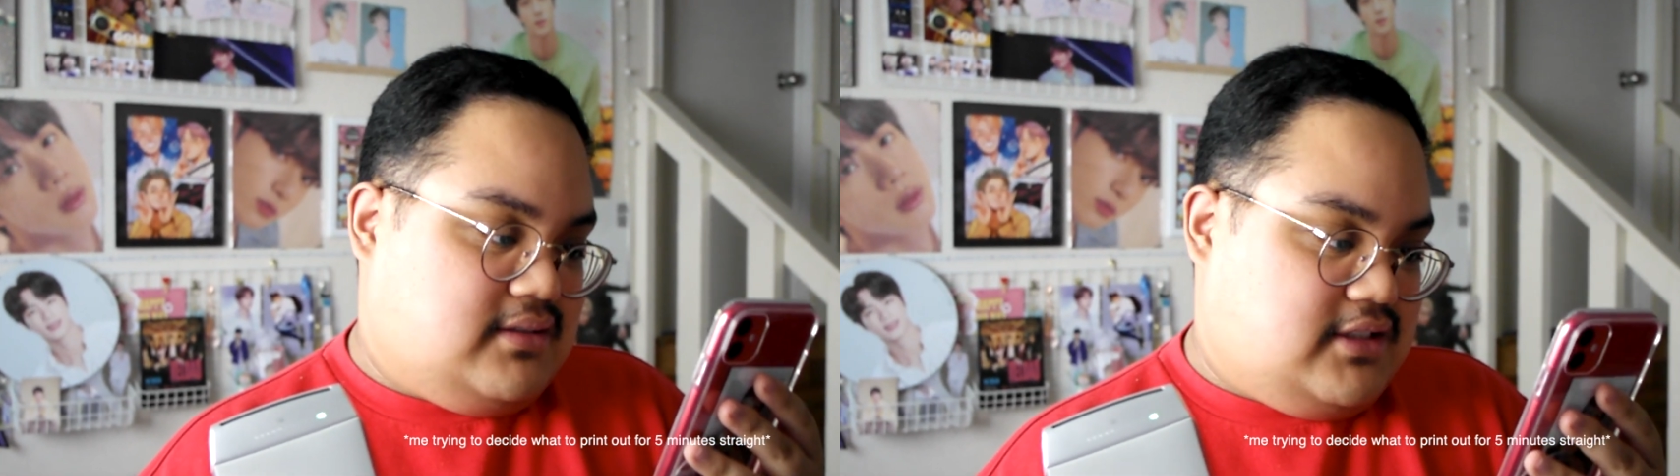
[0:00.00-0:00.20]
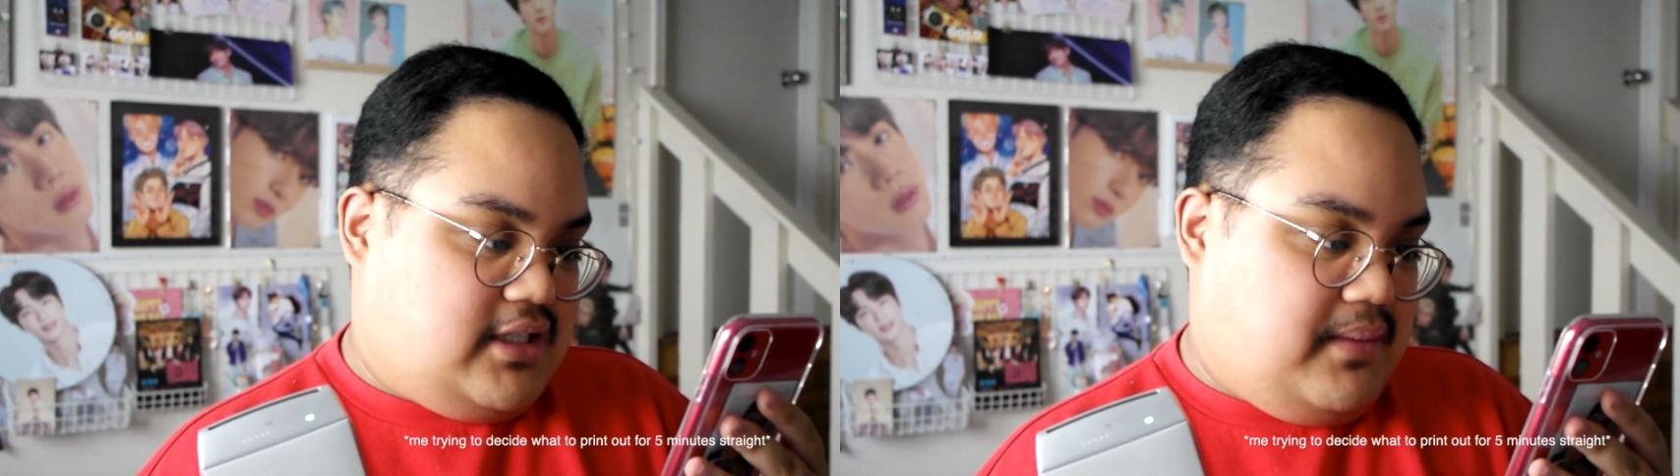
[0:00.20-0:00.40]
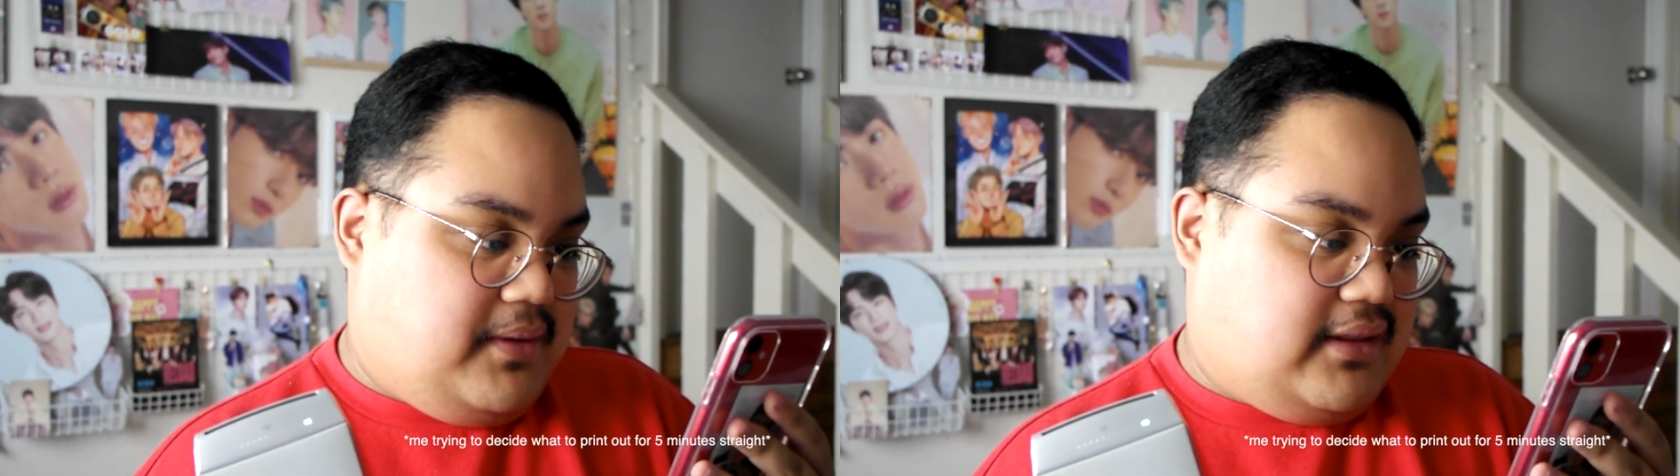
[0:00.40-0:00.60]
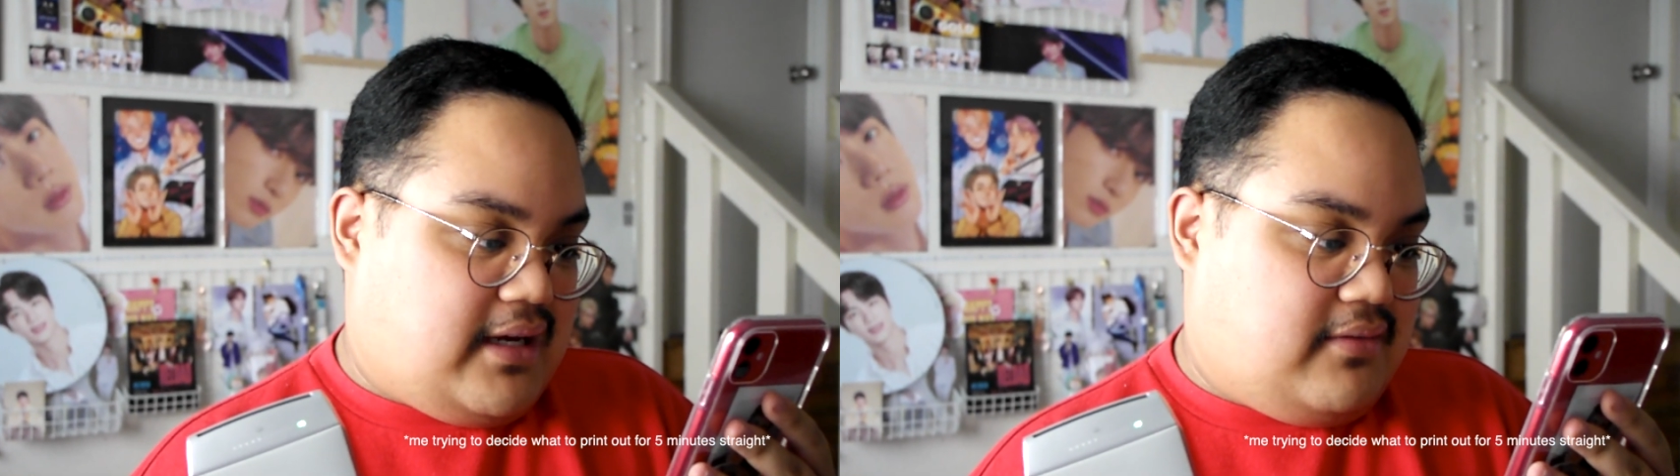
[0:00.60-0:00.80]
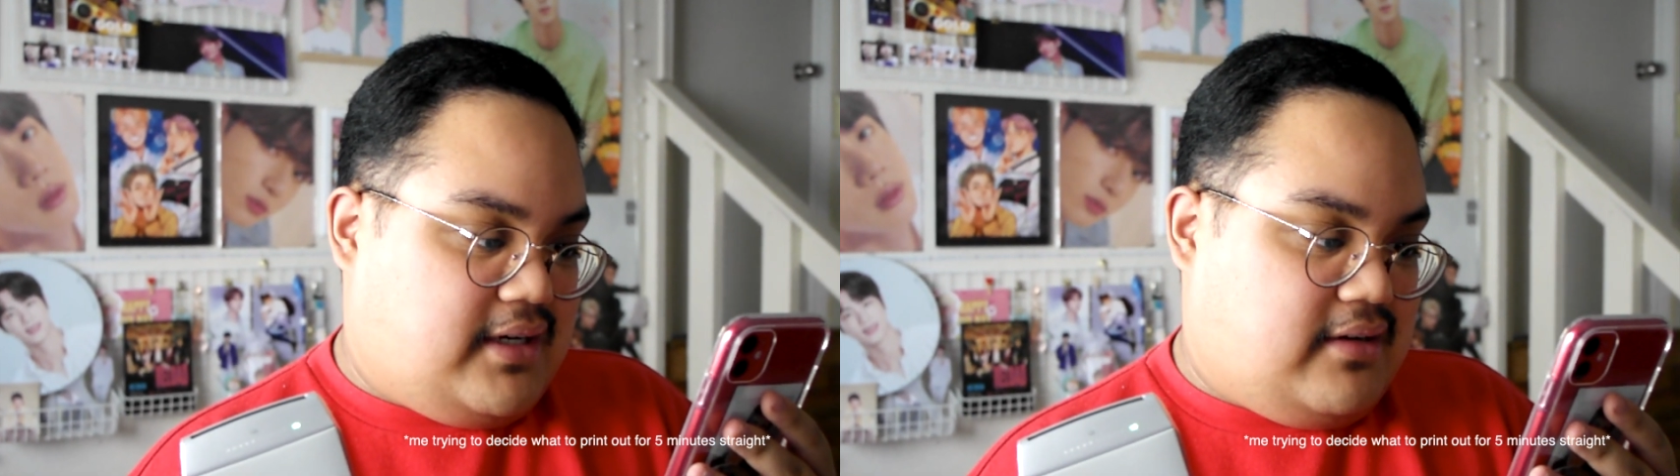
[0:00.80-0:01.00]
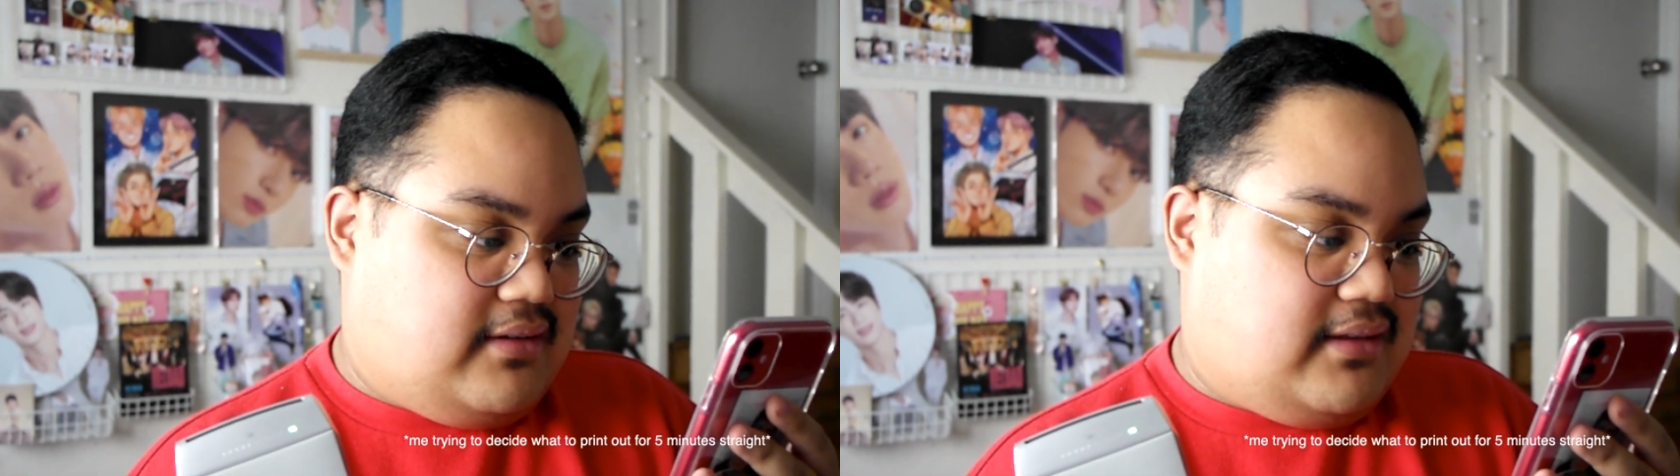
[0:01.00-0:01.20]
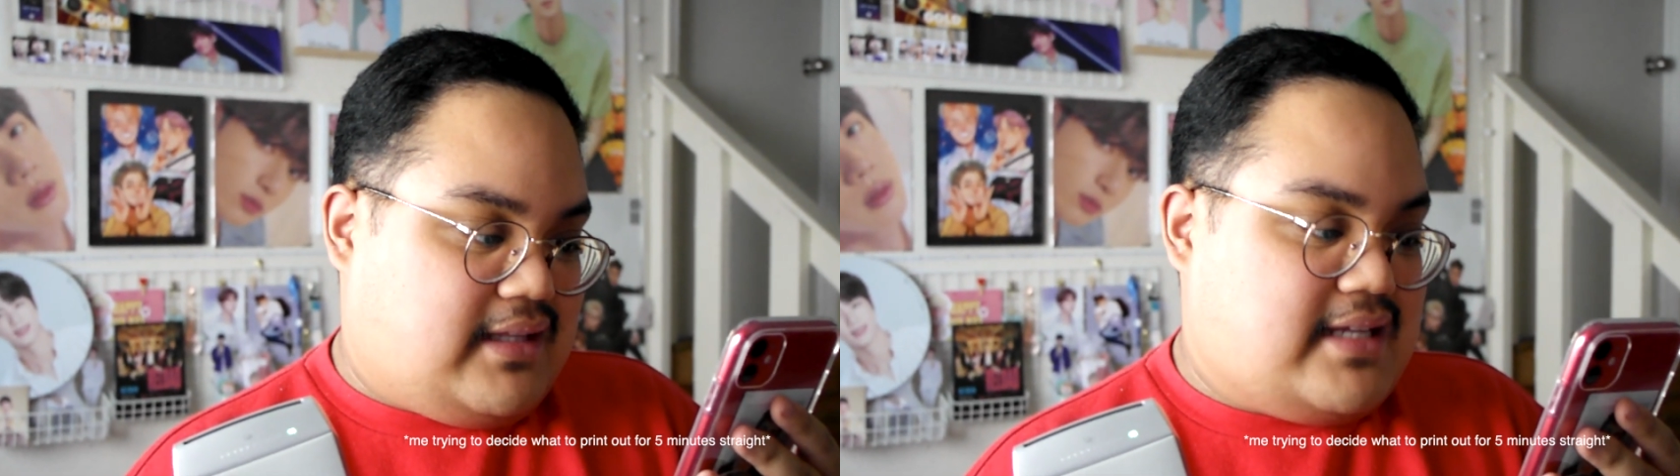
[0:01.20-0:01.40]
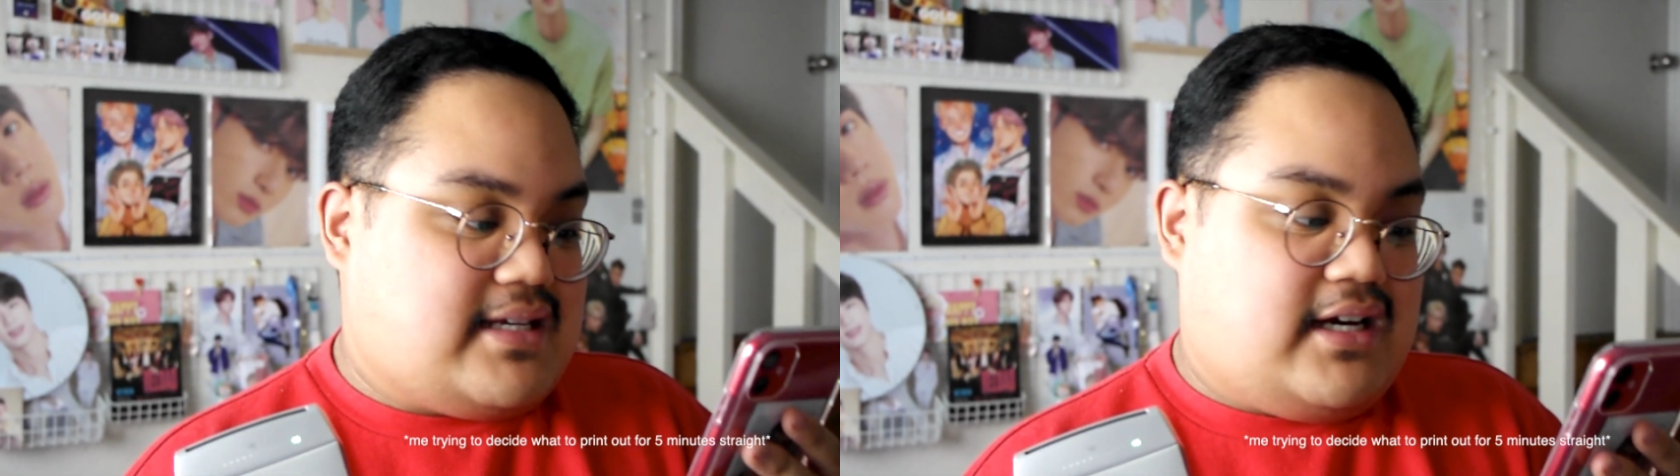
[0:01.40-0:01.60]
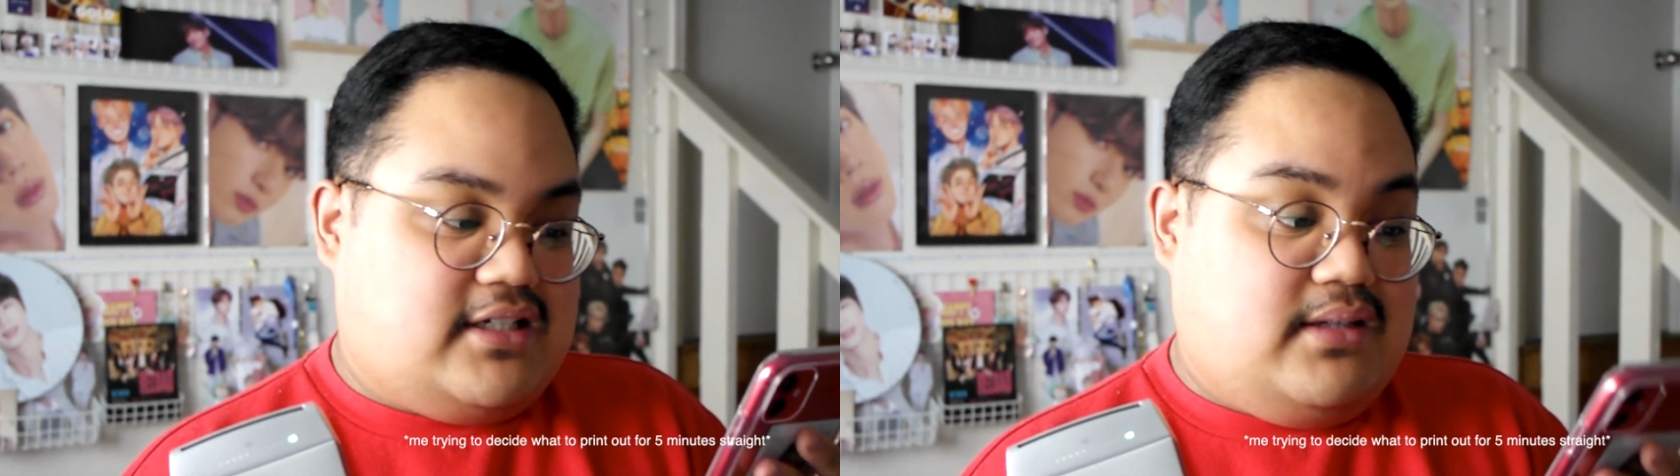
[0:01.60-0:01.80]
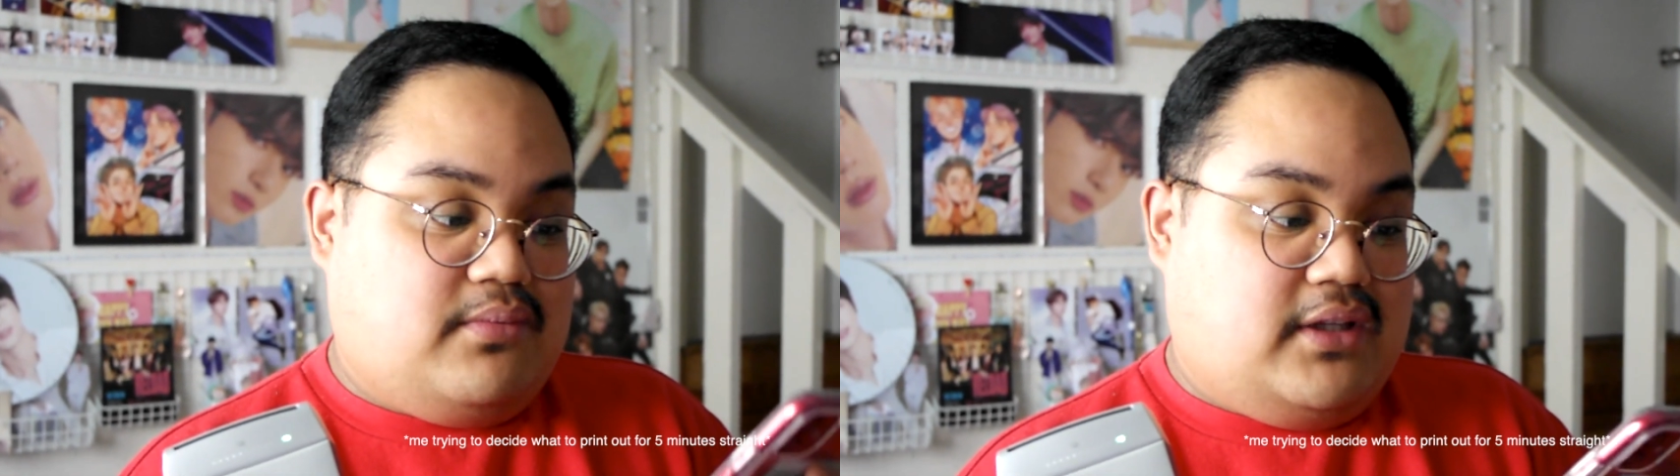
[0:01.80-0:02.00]
Should I print that one out? That's
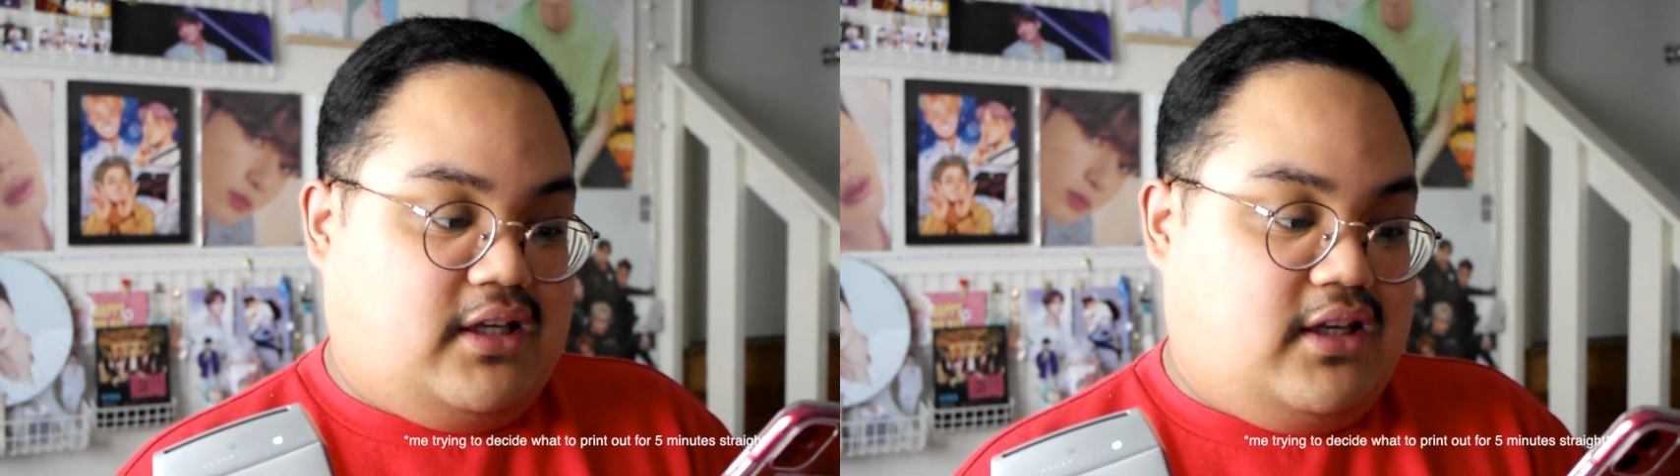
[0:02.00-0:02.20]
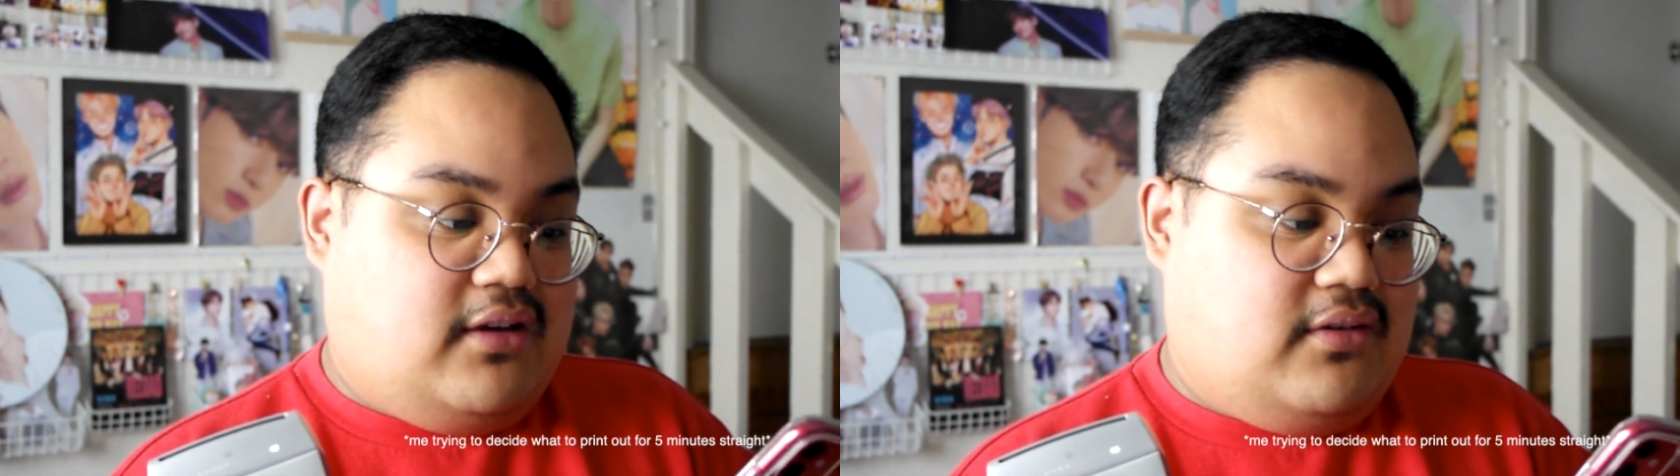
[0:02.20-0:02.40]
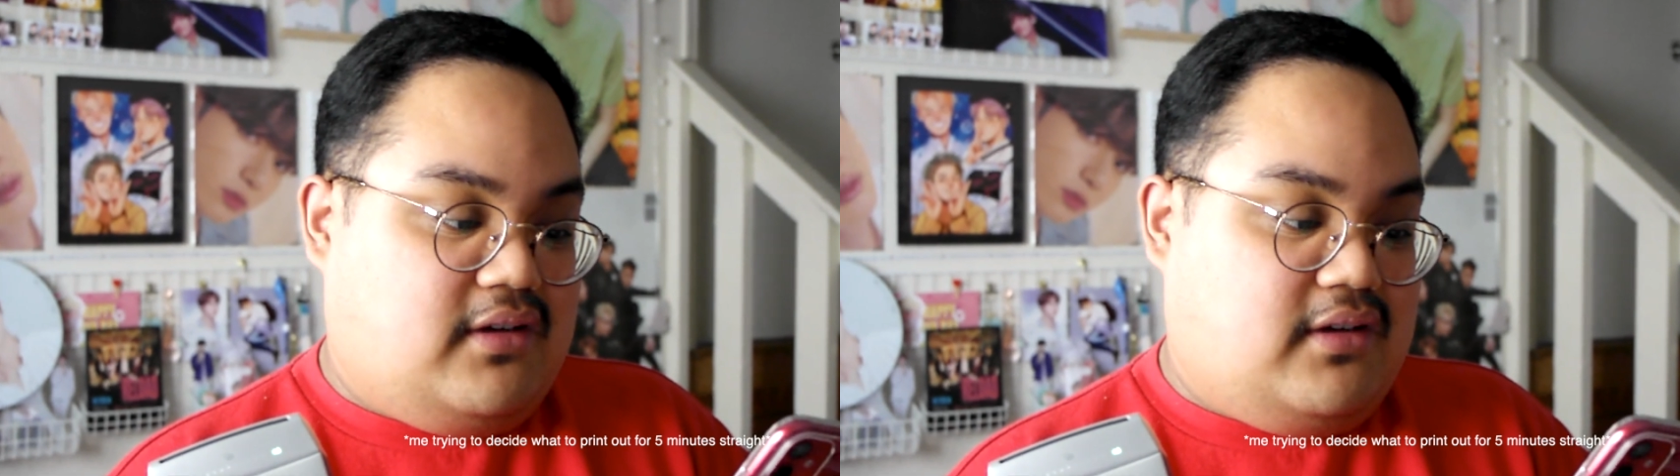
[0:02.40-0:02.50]
actually really cute,